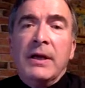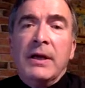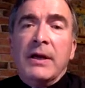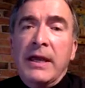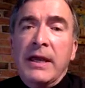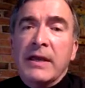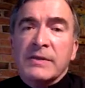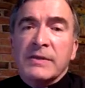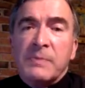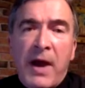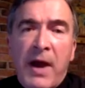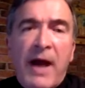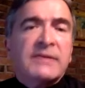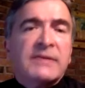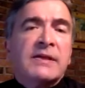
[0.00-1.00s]
in as
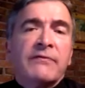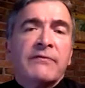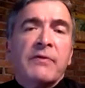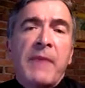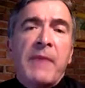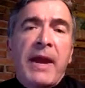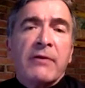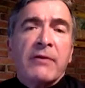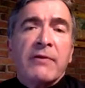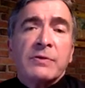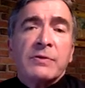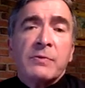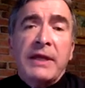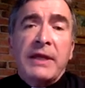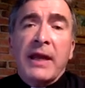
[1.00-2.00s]
positive a manner as
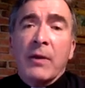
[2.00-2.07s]
we can.